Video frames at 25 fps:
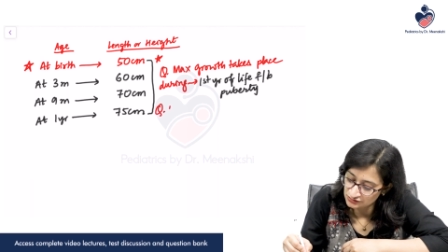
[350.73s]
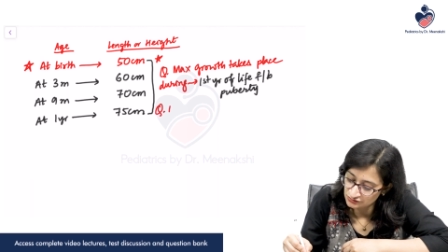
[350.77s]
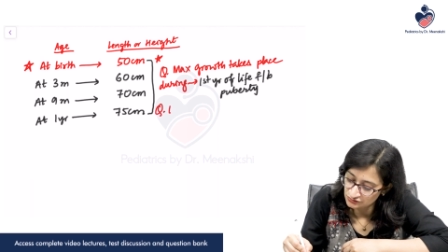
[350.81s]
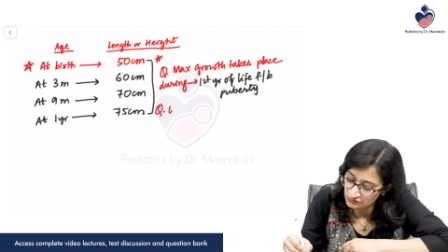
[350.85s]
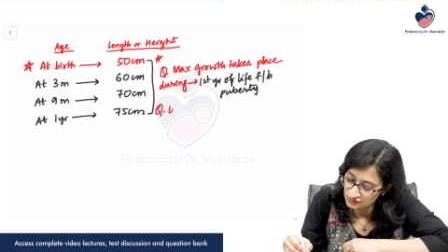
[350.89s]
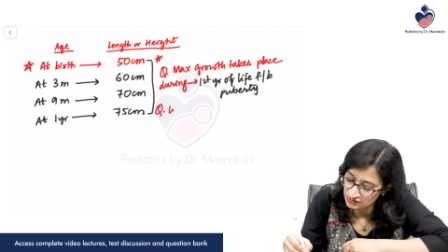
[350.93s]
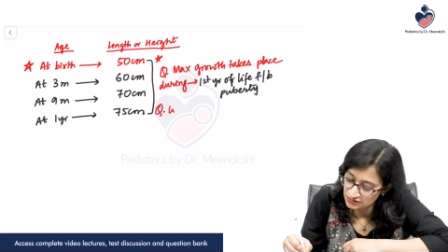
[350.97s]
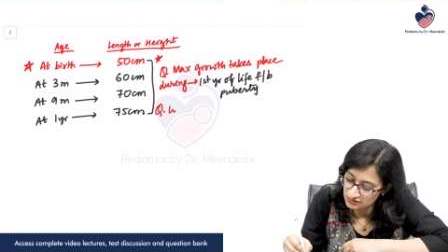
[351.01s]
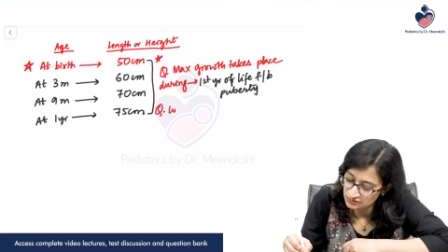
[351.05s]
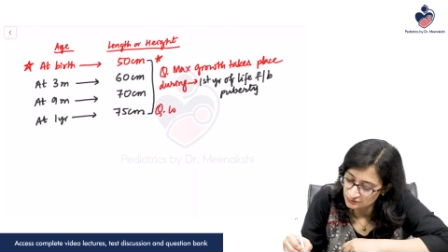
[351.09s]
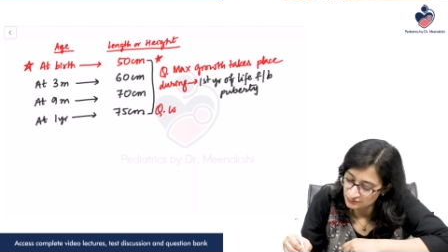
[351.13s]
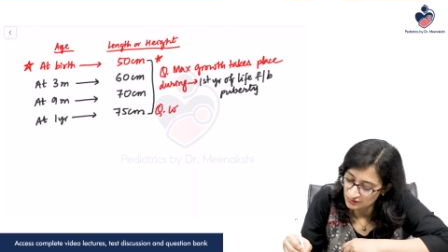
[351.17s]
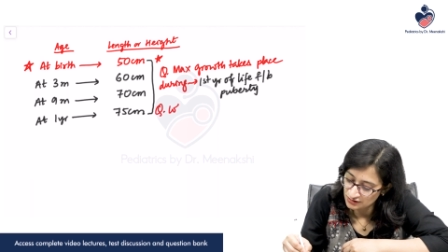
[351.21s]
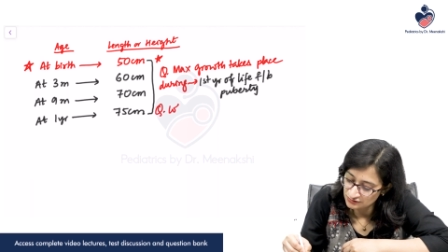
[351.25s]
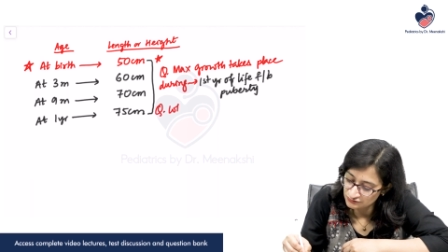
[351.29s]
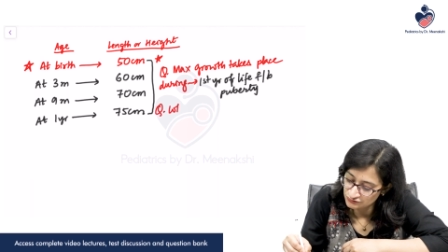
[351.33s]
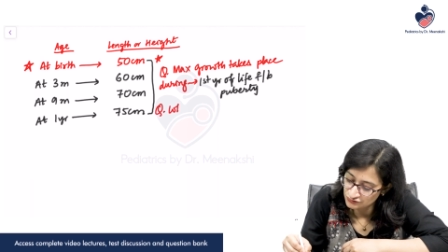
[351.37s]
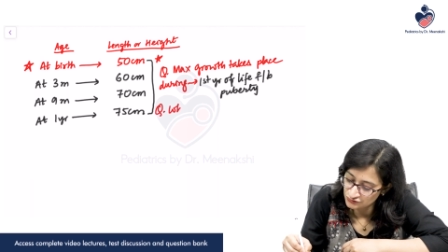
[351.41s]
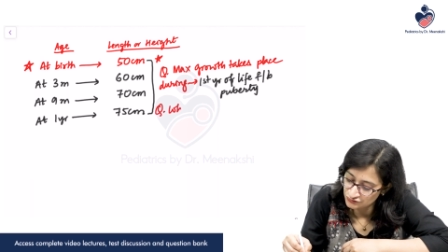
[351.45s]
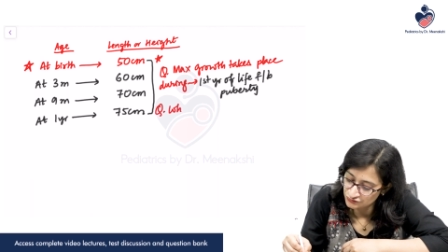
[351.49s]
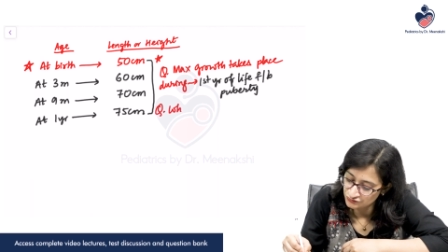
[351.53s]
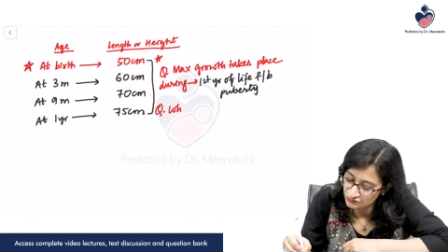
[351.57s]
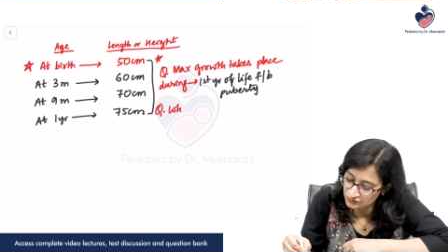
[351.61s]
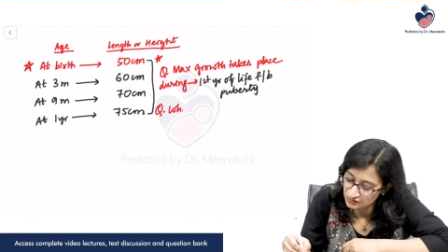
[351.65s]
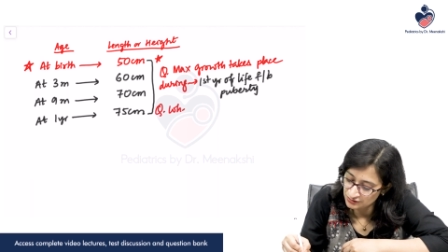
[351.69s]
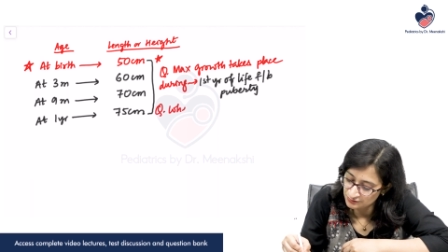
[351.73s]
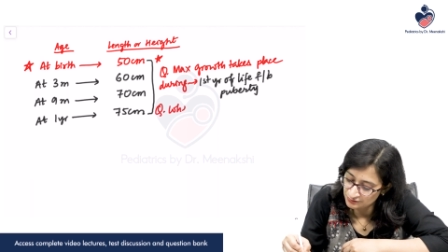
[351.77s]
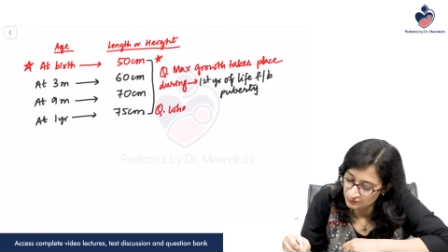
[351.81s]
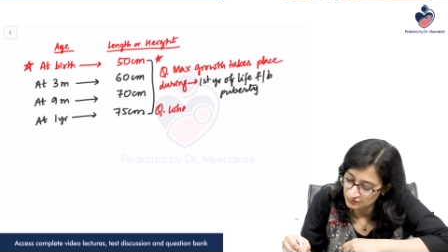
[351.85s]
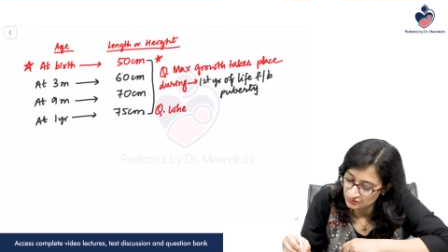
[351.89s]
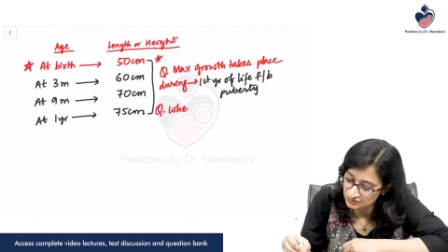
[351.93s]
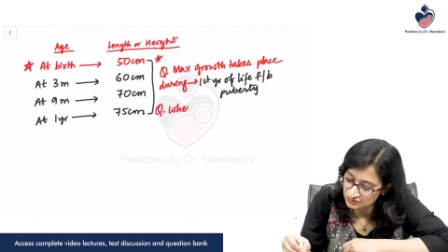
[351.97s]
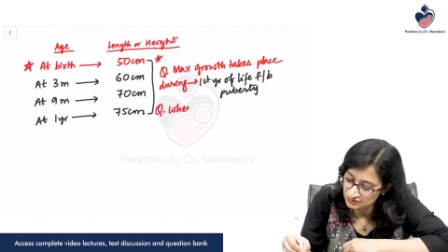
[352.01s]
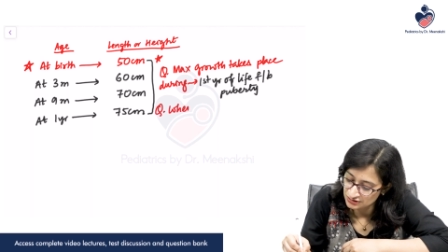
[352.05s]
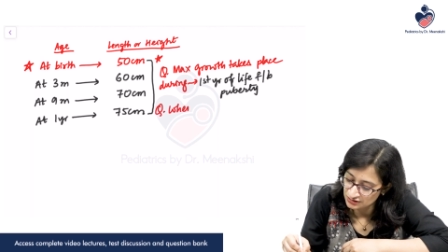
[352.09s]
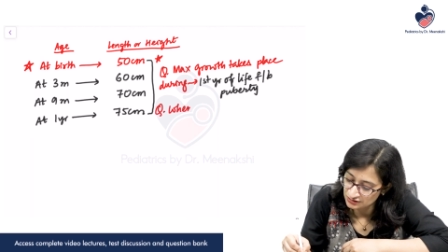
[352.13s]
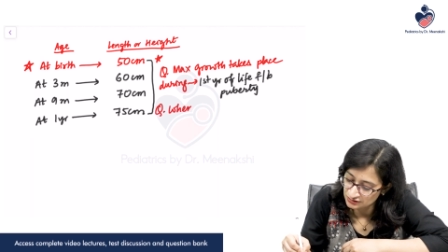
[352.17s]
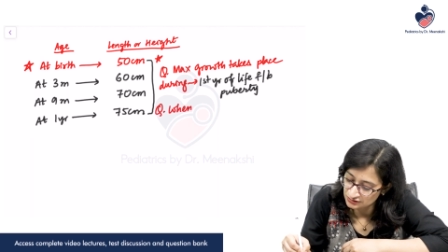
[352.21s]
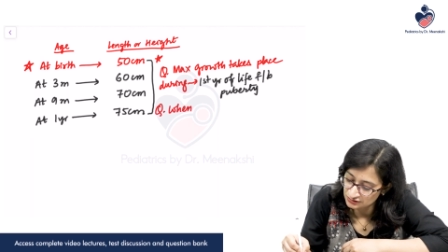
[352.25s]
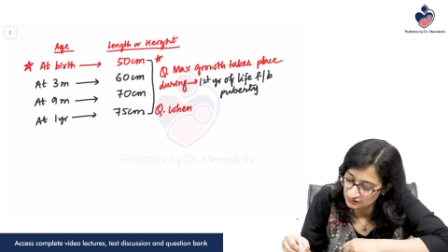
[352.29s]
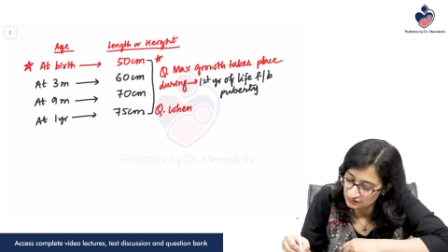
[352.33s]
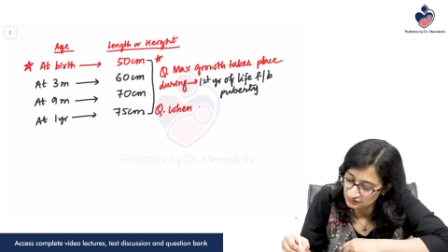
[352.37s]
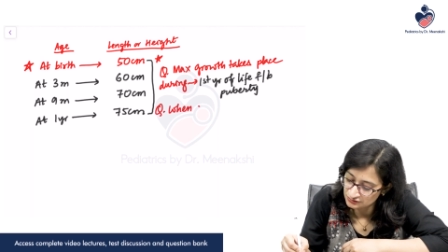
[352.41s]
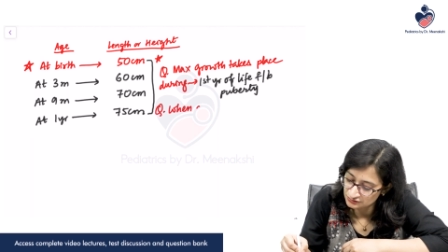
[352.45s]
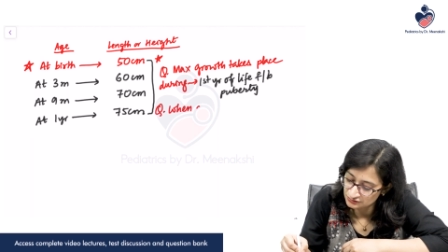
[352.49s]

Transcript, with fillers: increase by 50 percent